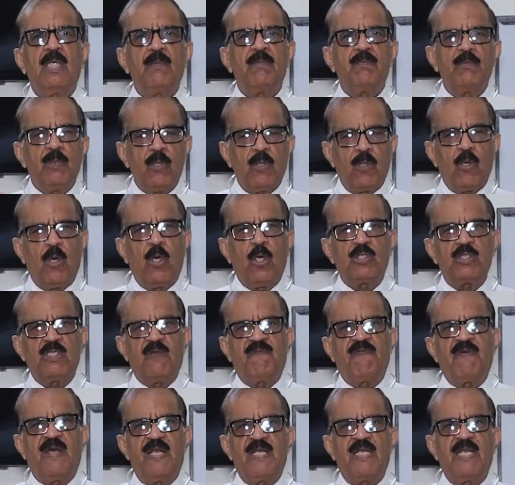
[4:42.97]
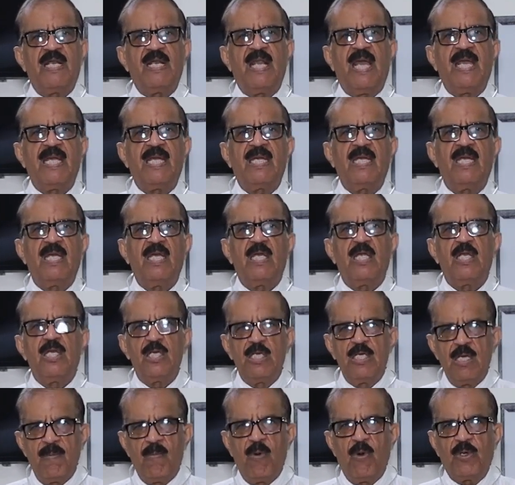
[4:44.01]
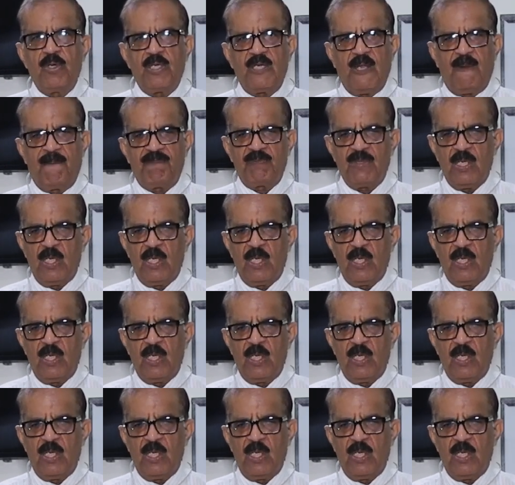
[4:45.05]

because of underlying pneumonia.